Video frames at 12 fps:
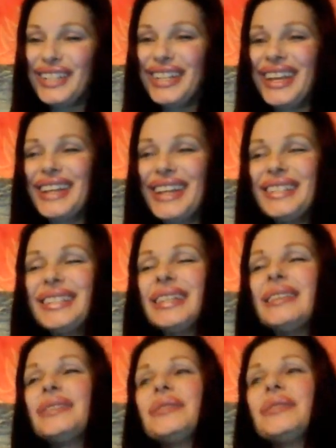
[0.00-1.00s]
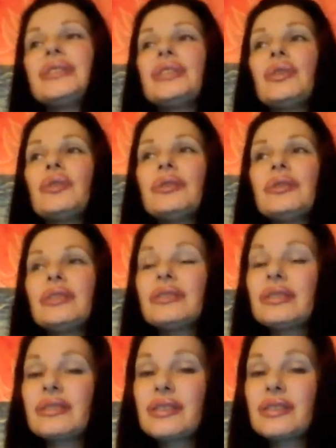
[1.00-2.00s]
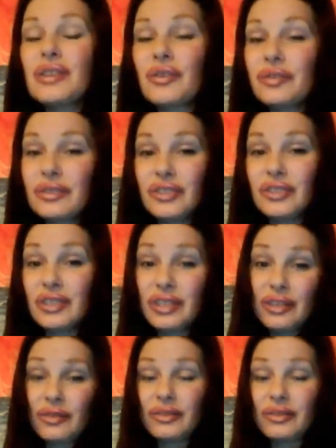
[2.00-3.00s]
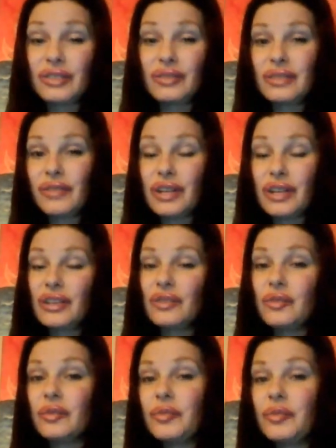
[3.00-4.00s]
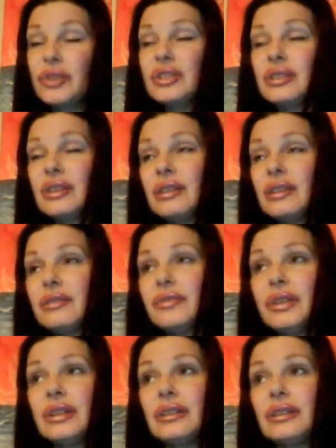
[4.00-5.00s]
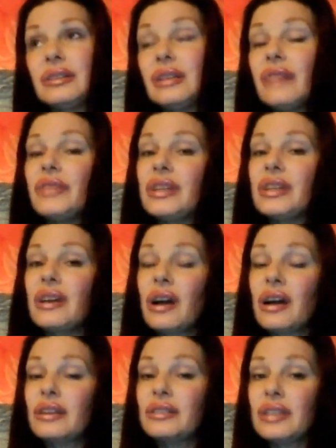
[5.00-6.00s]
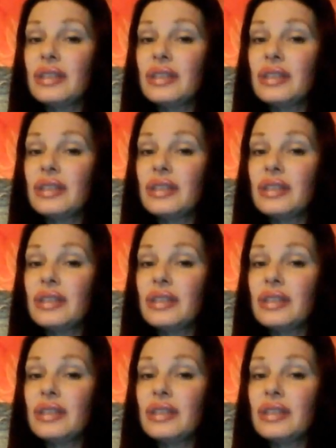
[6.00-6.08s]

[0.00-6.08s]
And so there's, she's cute. She's a very cute person and a very loving, kind,